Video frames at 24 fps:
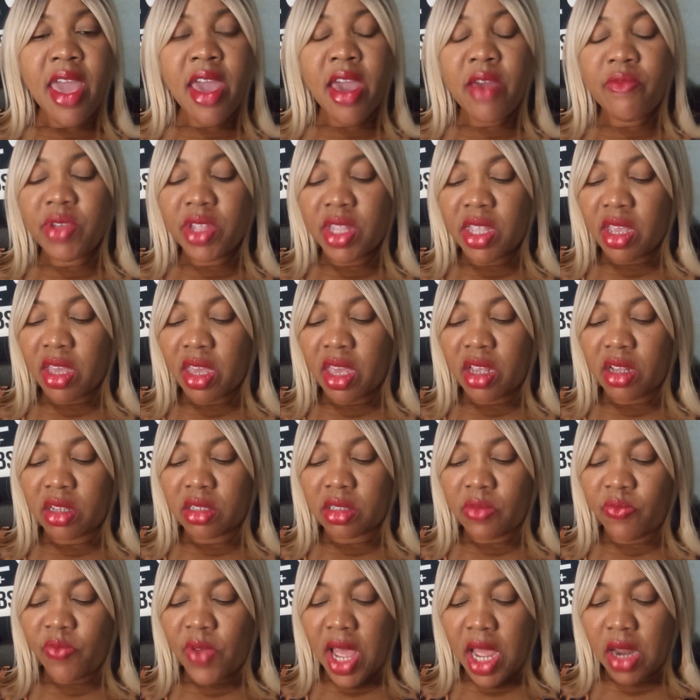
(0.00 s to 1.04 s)
everything
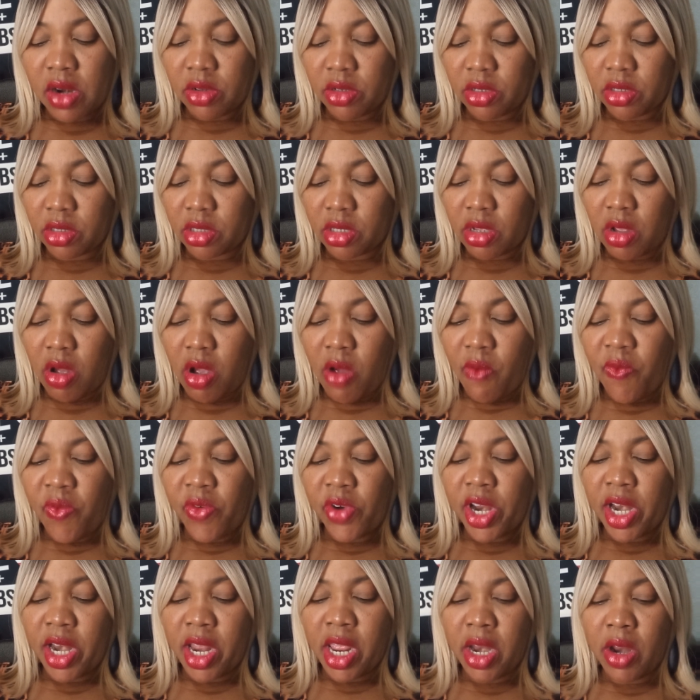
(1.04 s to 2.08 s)
else follows. So
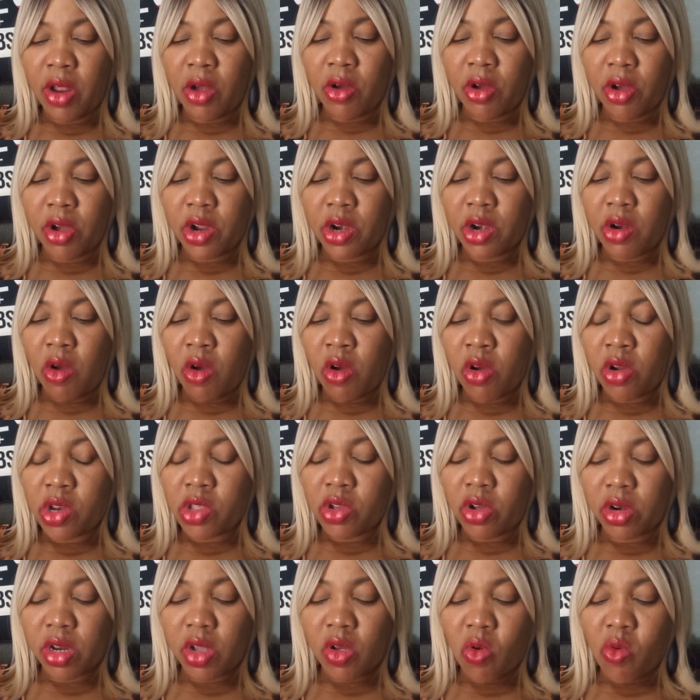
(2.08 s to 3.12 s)
hopefully later on all
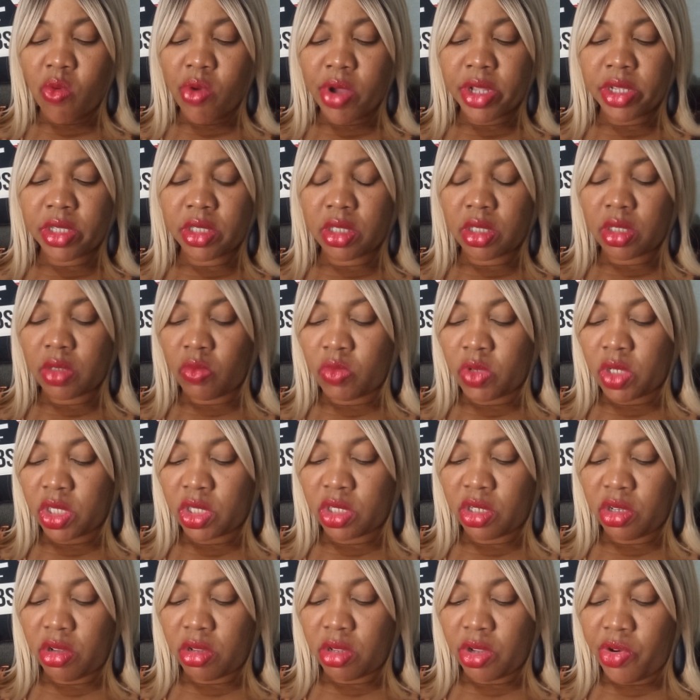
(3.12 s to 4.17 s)
the other coins will
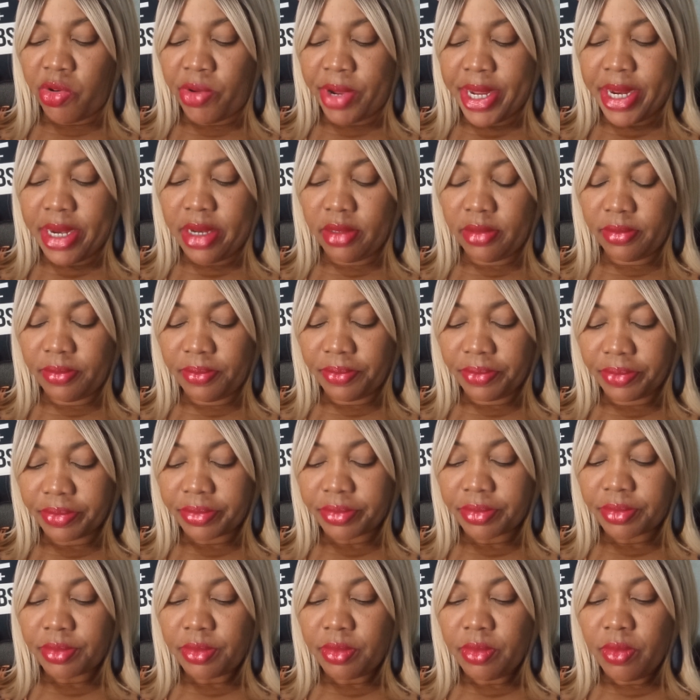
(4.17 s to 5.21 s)
turn green
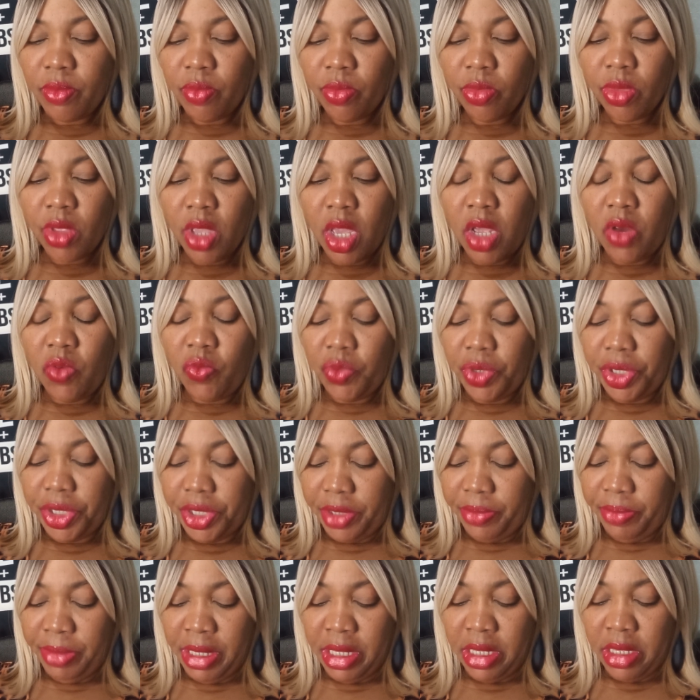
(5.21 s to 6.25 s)
and
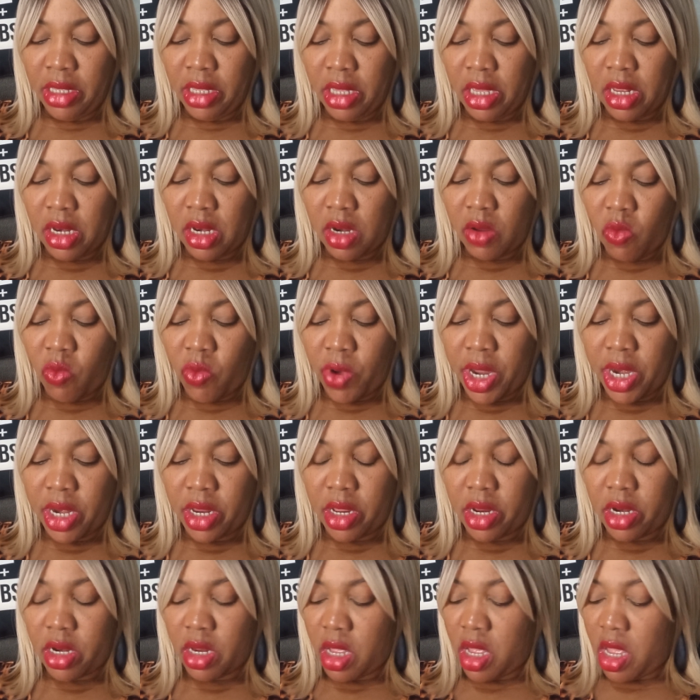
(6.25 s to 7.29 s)
we'll be in the
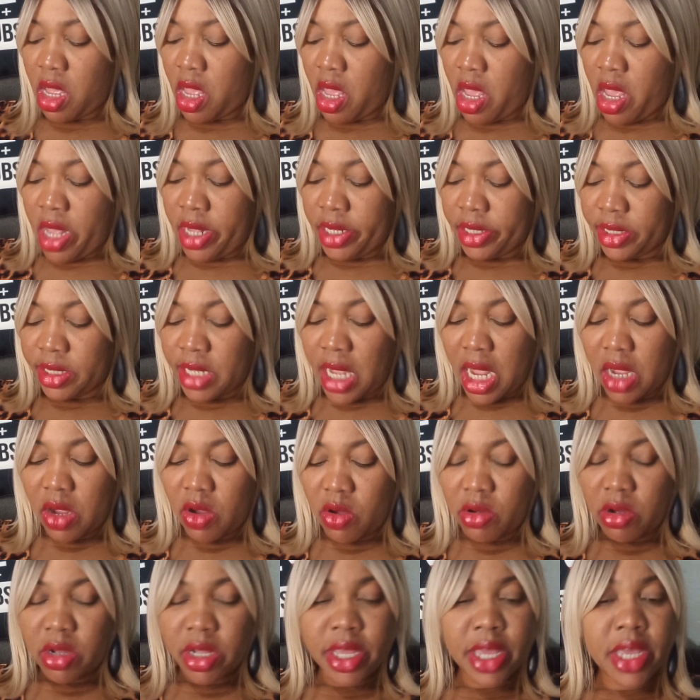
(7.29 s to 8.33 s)
winning
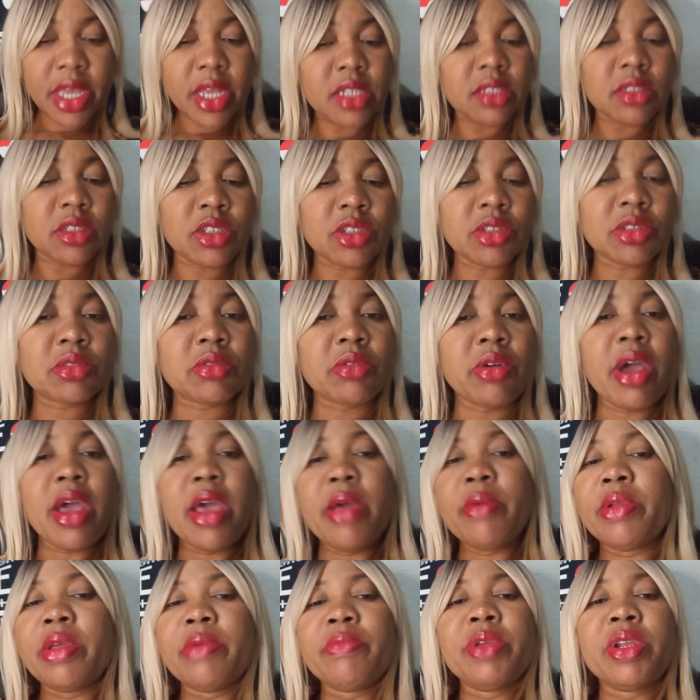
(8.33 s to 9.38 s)
cycle again.
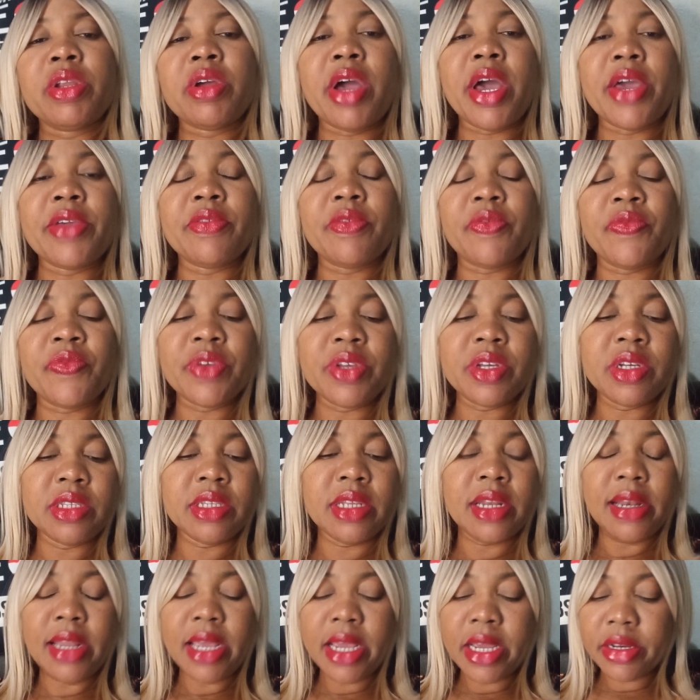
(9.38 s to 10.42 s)
Subscribe, let me know how you feel.
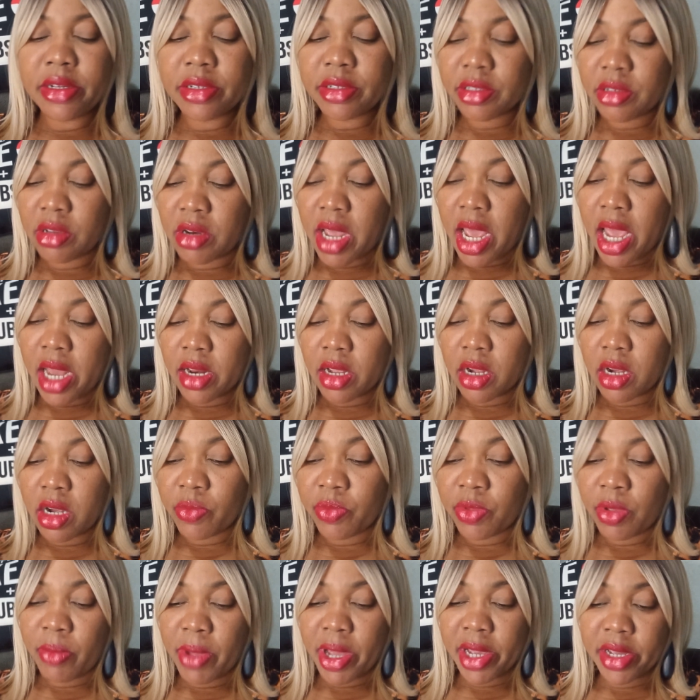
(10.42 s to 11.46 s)
The latest on how the
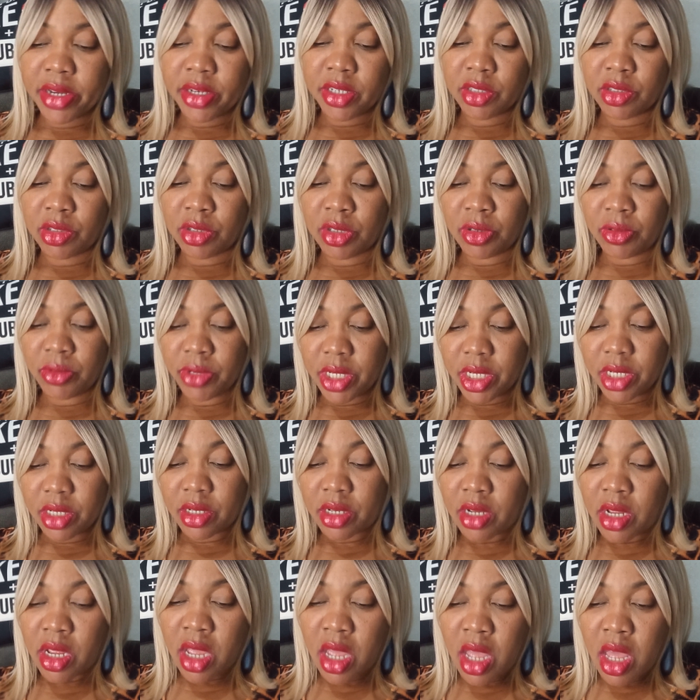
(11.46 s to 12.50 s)
crypto market is doing.